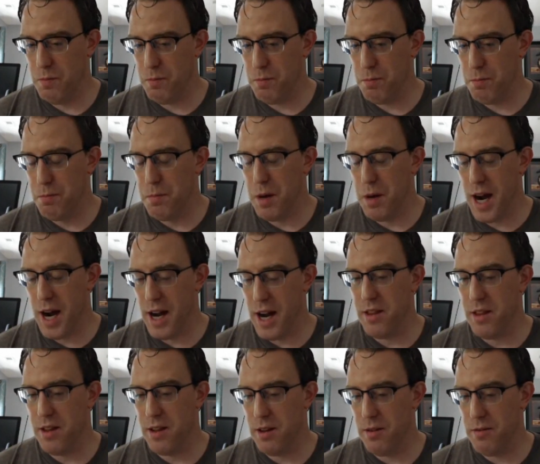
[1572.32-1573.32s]
buy
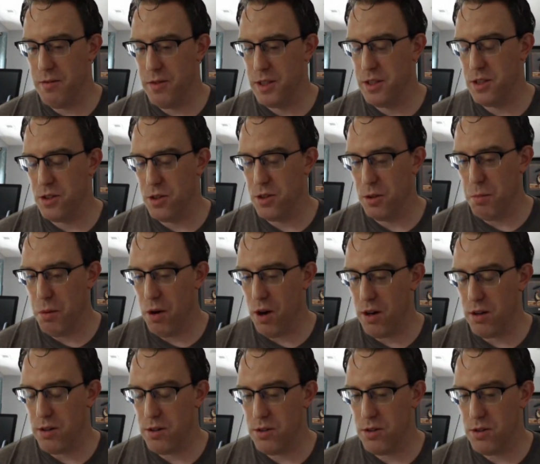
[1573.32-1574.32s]
the physical
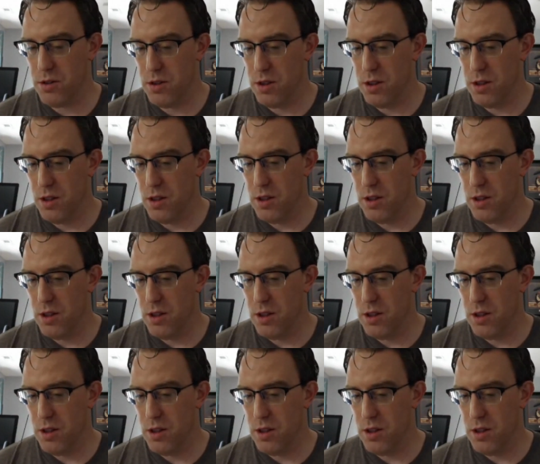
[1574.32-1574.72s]
parts